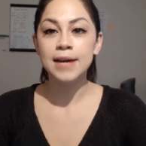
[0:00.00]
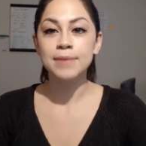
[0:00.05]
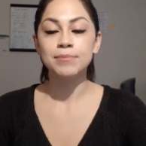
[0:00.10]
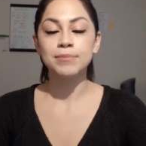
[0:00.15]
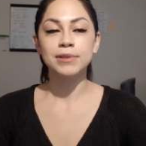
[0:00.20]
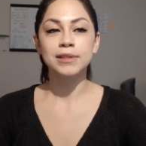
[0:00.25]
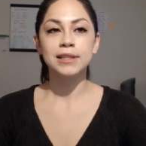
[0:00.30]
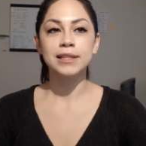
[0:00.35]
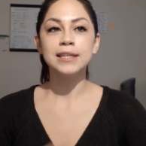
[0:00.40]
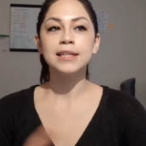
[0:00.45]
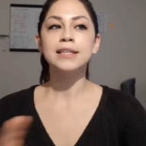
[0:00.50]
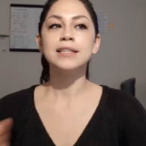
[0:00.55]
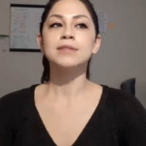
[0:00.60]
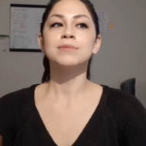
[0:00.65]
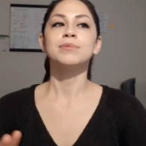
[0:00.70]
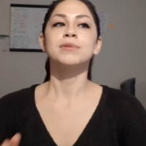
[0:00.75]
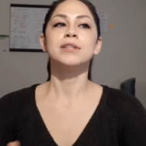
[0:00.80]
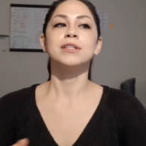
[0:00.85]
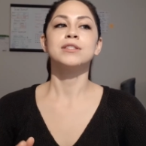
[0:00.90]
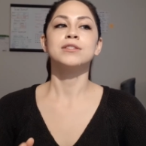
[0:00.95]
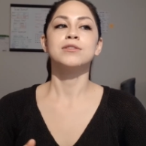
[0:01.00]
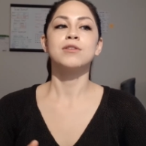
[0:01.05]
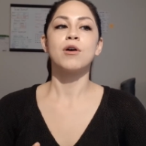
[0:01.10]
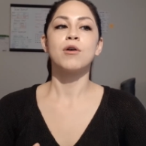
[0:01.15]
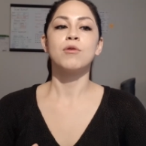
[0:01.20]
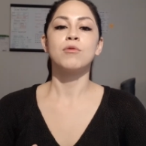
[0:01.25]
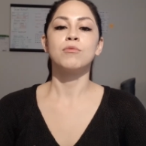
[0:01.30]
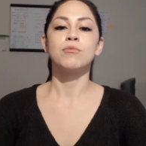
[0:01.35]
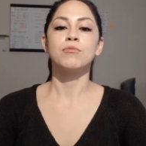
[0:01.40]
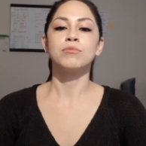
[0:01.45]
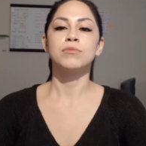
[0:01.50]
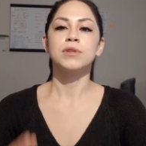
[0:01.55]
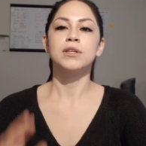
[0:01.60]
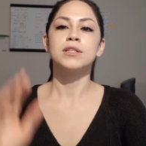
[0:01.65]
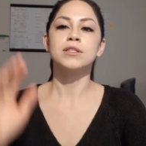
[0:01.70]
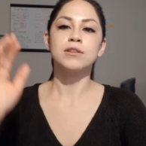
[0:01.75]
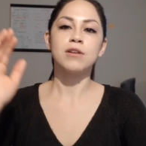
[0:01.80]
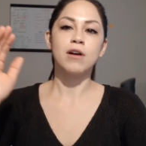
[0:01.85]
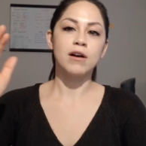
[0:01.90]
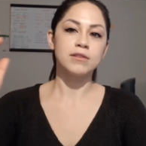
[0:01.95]
Please, please note
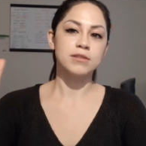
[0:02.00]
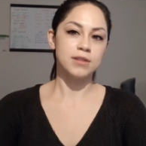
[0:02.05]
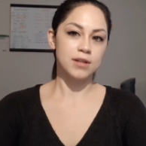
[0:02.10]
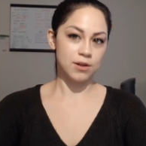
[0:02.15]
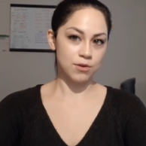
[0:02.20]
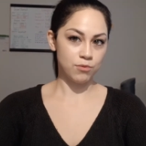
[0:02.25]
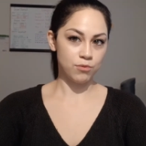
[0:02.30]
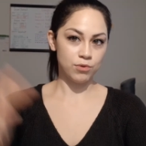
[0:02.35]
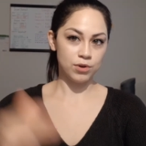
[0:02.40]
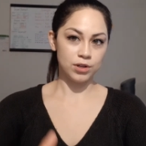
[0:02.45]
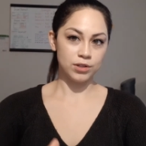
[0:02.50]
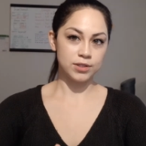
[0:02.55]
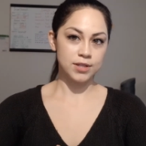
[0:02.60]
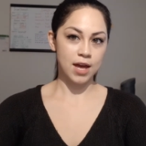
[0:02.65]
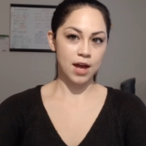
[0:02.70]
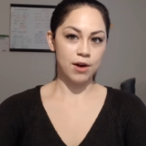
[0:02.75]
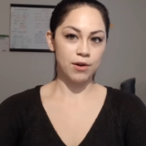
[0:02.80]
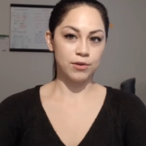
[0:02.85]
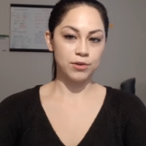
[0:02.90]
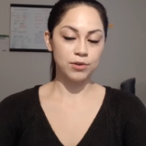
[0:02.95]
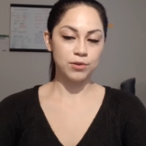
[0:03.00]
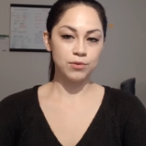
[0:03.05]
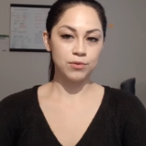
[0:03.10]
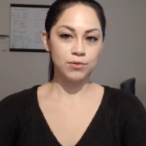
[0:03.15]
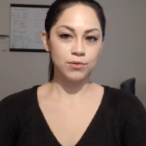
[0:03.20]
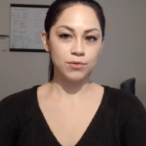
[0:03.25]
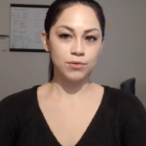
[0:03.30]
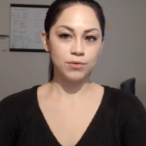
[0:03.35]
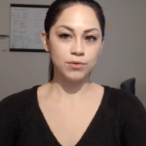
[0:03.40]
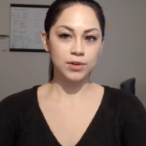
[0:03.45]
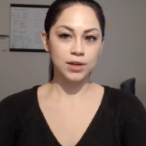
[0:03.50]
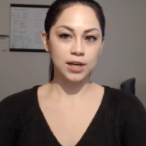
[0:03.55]
these costs that I will tell you.